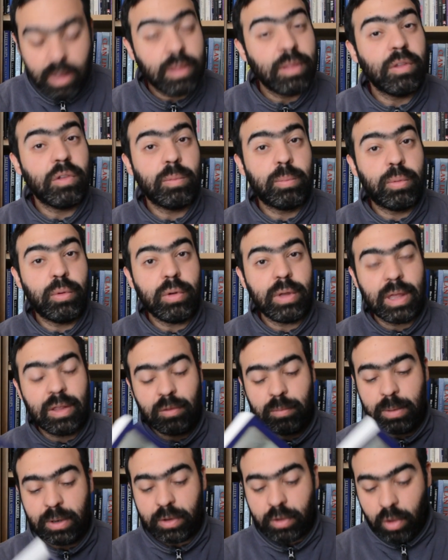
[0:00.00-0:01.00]
This book
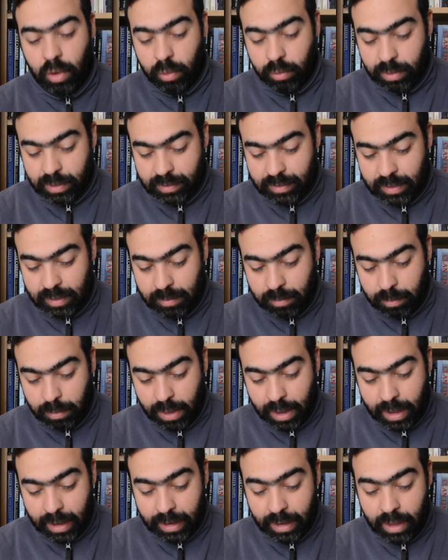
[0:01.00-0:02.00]
has been co-written
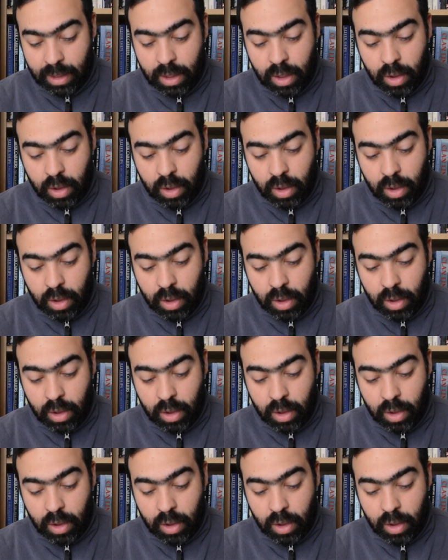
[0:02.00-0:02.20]
by